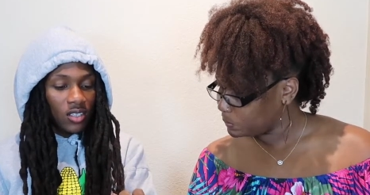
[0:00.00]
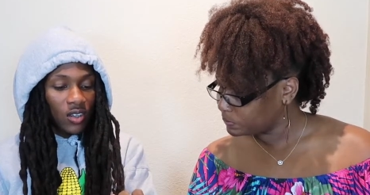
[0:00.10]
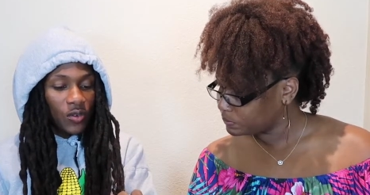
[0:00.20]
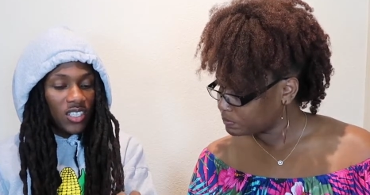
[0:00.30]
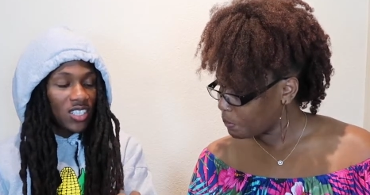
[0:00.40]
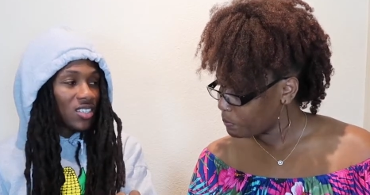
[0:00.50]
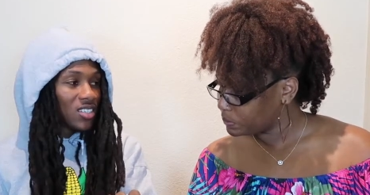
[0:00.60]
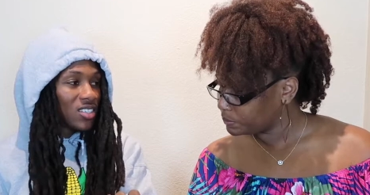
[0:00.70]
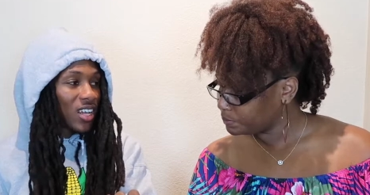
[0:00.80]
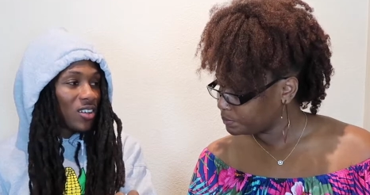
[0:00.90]
Speaker 1: kiri,
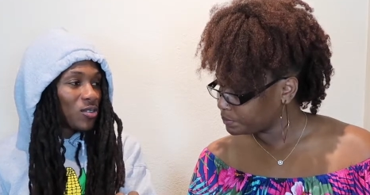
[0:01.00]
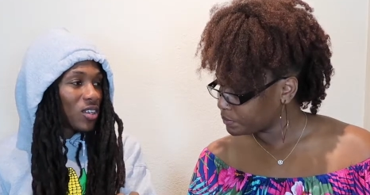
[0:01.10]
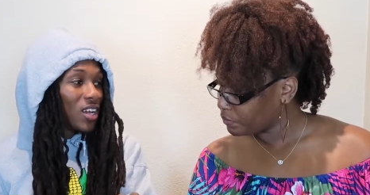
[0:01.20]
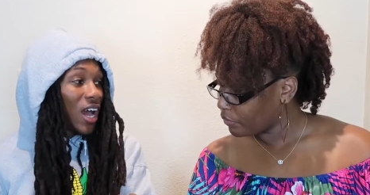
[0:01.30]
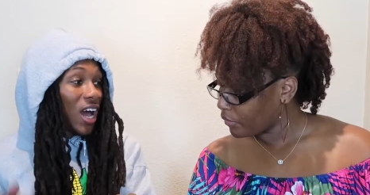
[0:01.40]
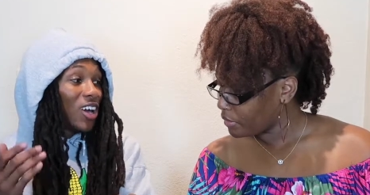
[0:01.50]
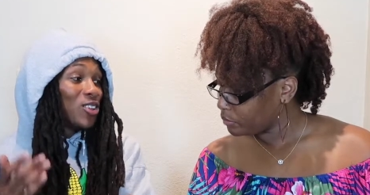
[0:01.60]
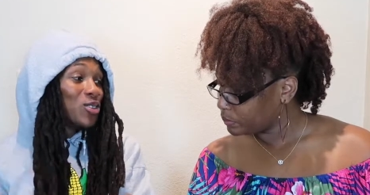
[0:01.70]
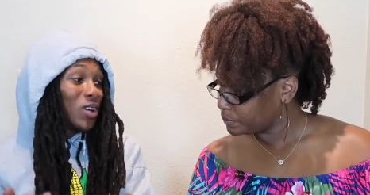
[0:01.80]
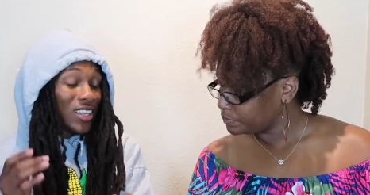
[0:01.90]
I don't, I
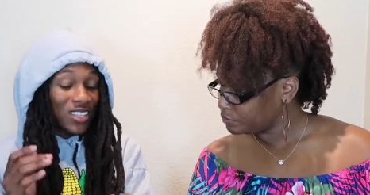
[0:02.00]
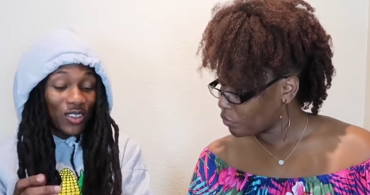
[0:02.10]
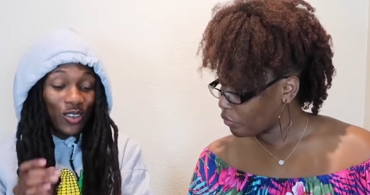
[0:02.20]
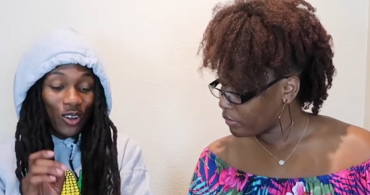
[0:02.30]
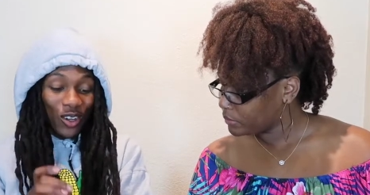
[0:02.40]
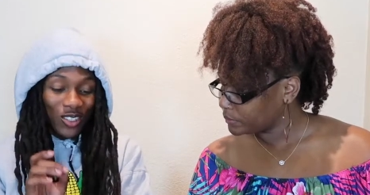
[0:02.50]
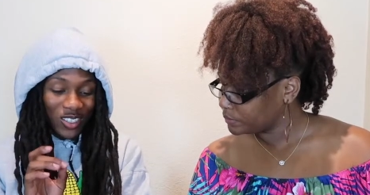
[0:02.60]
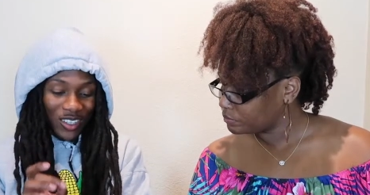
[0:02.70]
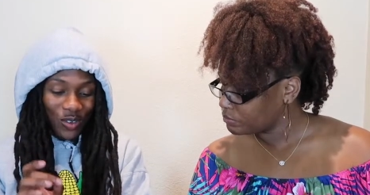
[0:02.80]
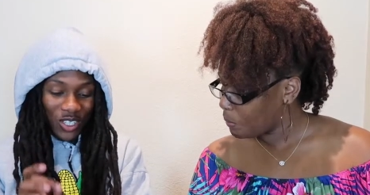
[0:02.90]
don't know. I need to learn how to
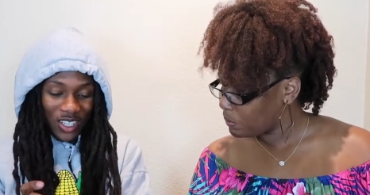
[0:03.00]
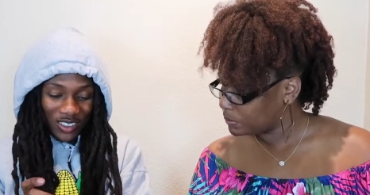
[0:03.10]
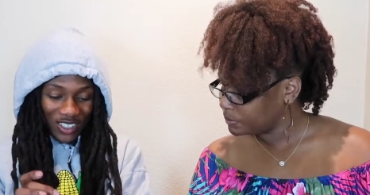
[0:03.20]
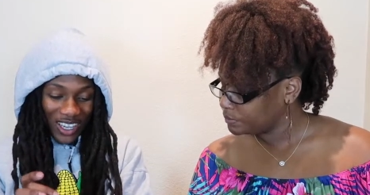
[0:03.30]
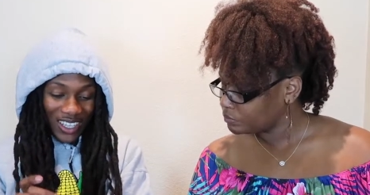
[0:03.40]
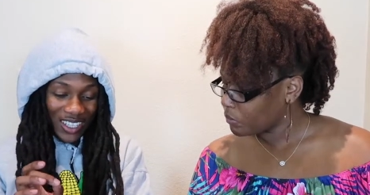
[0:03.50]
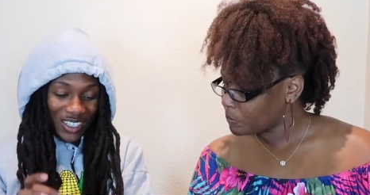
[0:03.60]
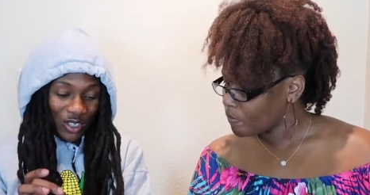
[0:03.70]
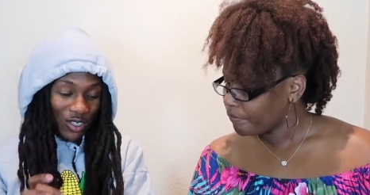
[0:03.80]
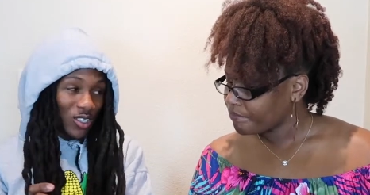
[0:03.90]
Russian. I need
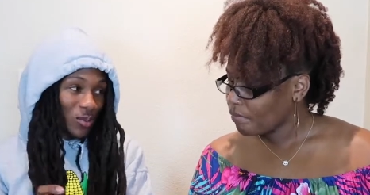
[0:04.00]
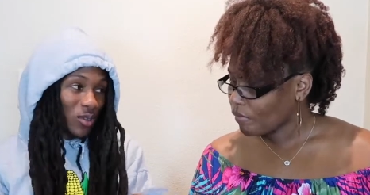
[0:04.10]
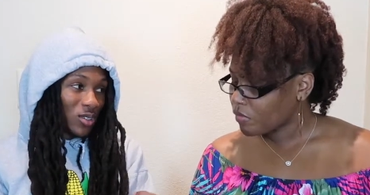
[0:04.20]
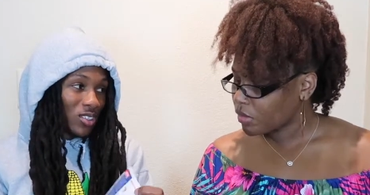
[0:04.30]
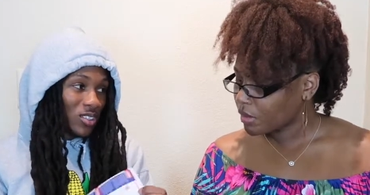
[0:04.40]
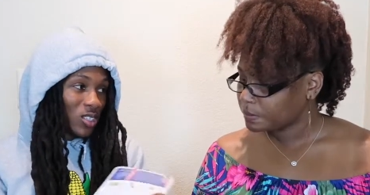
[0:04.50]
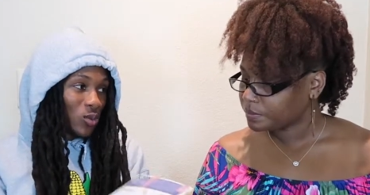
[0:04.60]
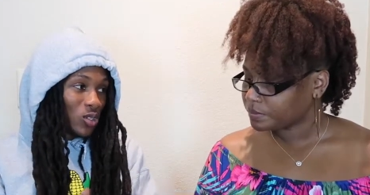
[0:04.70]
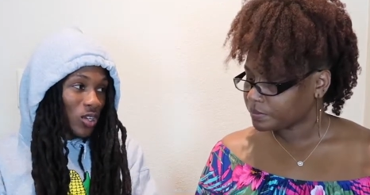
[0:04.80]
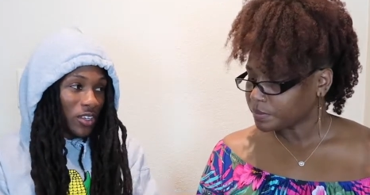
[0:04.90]
to learn how to pronounce these
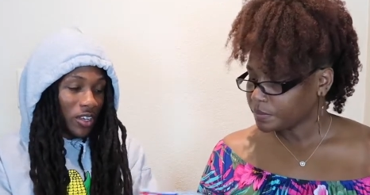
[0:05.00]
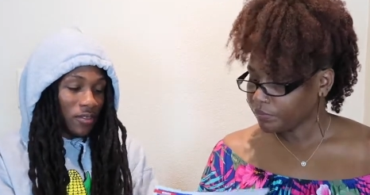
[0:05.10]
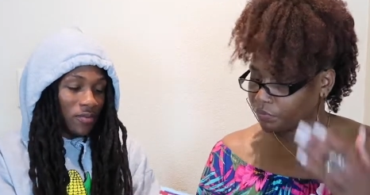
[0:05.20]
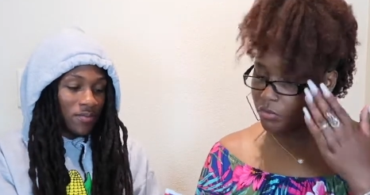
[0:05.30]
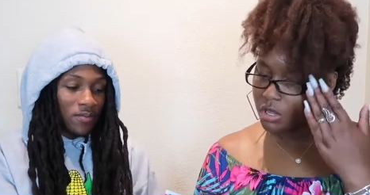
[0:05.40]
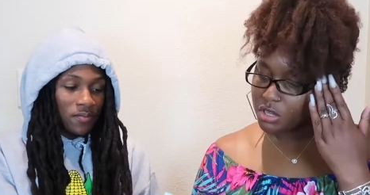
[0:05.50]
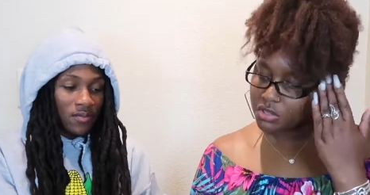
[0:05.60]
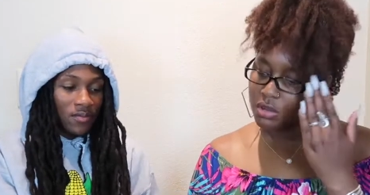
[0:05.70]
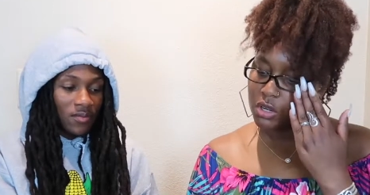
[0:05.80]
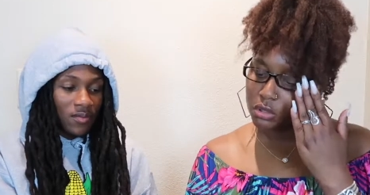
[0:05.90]
words right here.
Speaker 2: It's
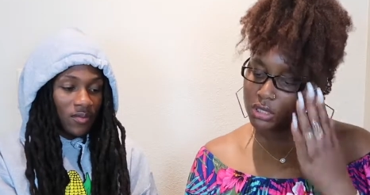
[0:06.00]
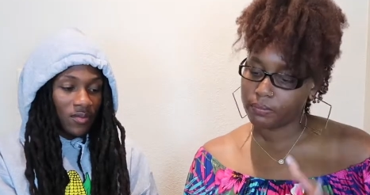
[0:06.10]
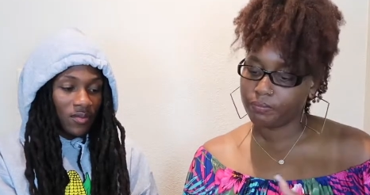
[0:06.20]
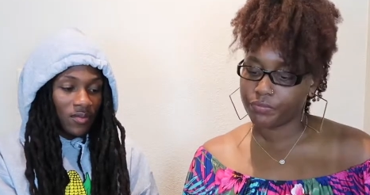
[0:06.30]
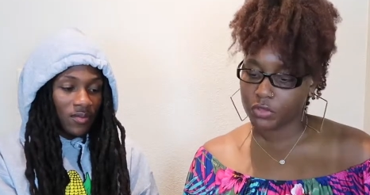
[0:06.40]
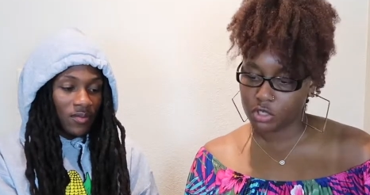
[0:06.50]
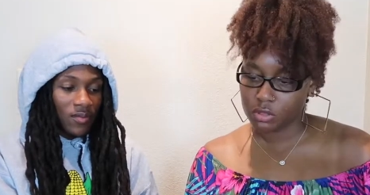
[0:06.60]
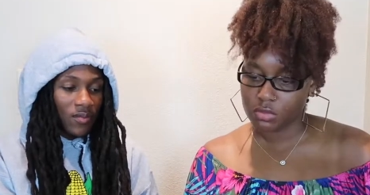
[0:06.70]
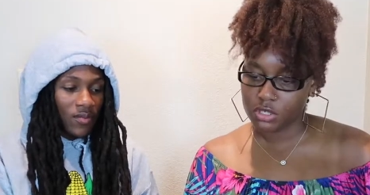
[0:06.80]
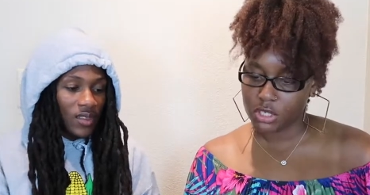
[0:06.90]
not. It looks like
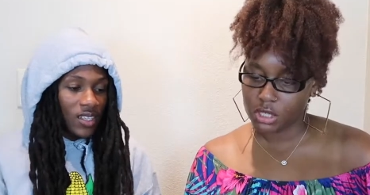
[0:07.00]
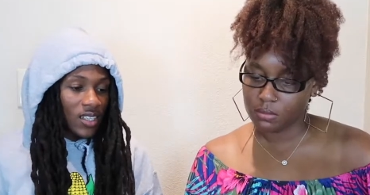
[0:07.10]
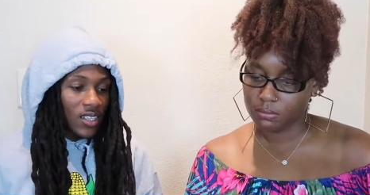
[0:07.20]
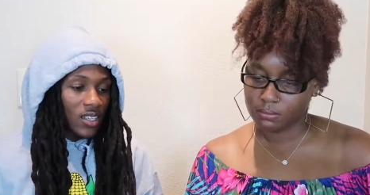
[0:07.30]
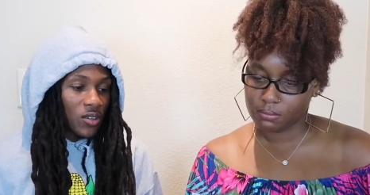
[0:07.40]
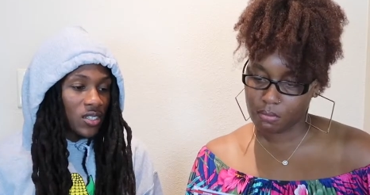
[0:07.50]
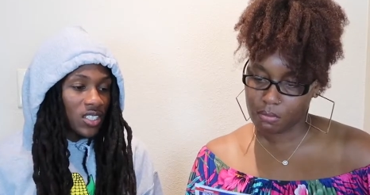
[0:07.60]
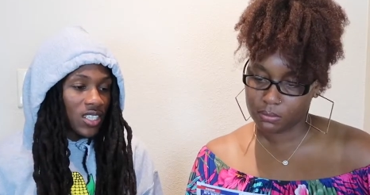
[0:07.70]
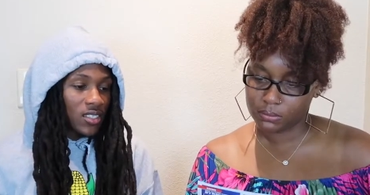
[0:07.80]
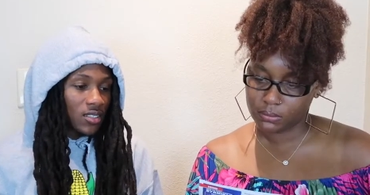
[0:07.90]
kirishki.
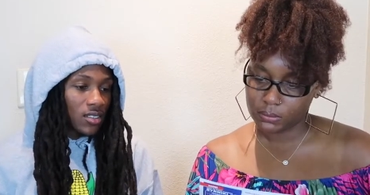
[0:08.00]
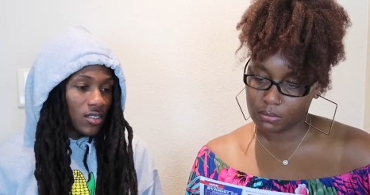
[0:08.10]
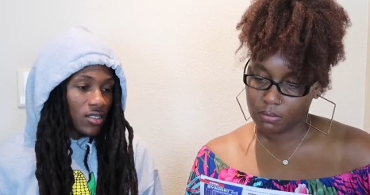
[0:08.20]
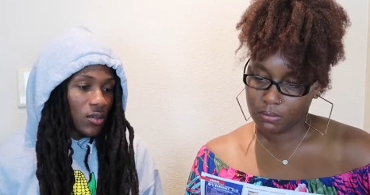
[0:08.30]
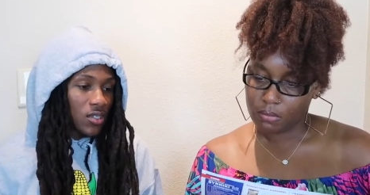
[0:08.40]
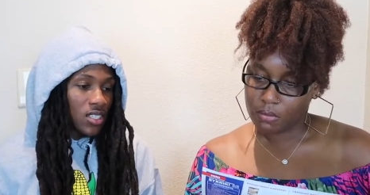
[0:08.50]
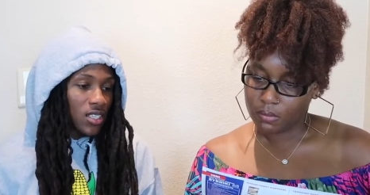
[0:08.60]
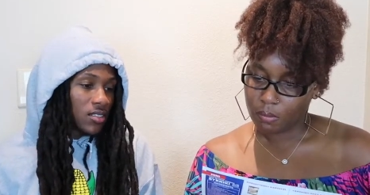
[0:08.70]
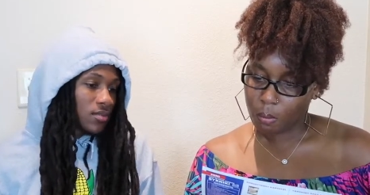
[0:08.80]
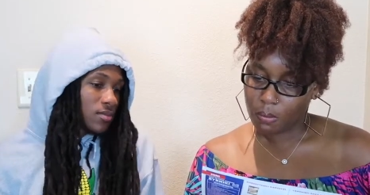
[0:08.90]
Speaker 1: Kirishki.
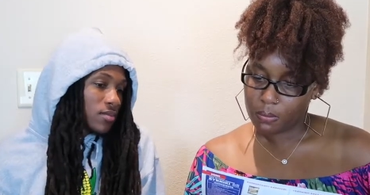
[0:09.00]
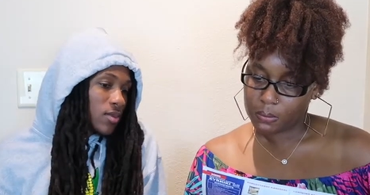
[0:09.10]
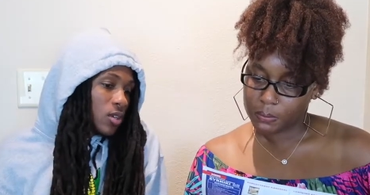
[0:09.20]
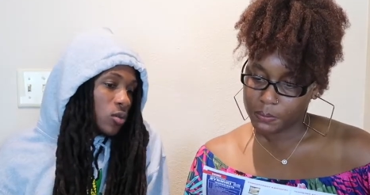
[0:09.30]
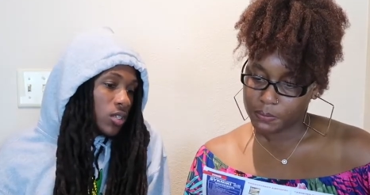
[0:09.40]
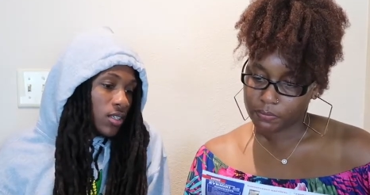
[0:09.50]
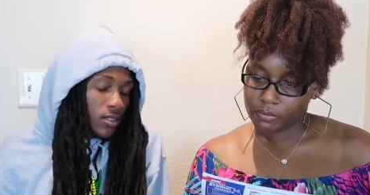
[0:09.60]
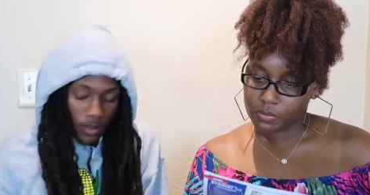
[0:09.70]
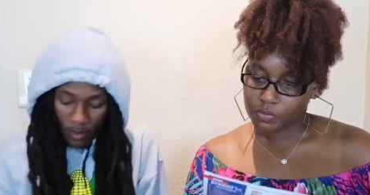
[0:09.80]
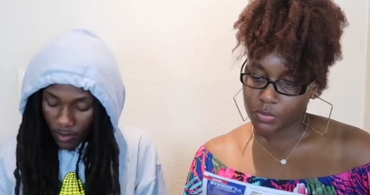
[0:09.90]
Kirishki.
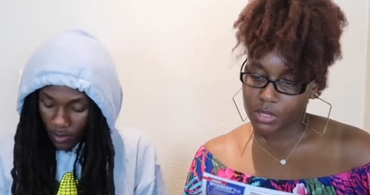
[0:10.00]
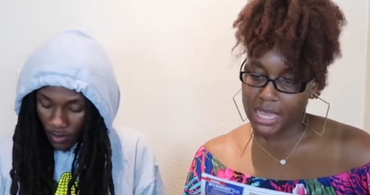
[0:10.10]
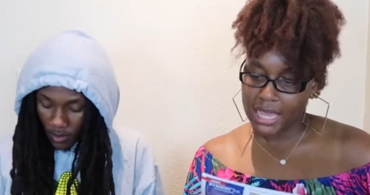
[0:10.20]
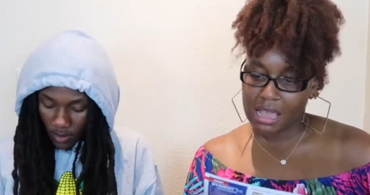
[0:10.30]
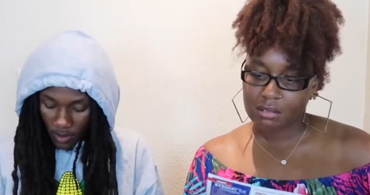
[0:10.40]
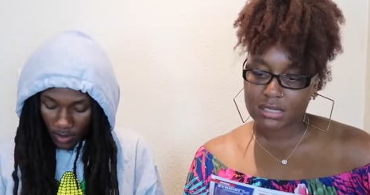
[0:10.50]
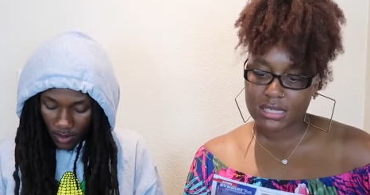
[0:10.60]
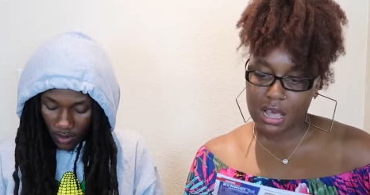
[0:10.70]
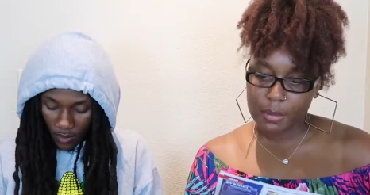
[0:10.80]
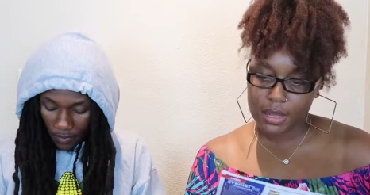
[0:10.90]
Croutons.
Speaker 2: Yeah, you have
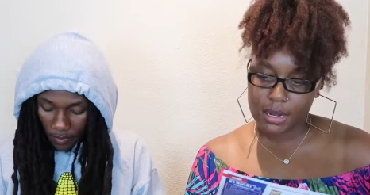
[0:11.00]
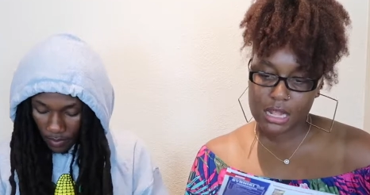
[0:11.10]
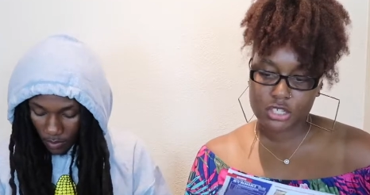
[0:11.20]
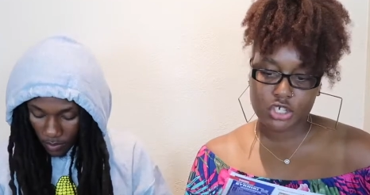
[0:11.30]
salmon and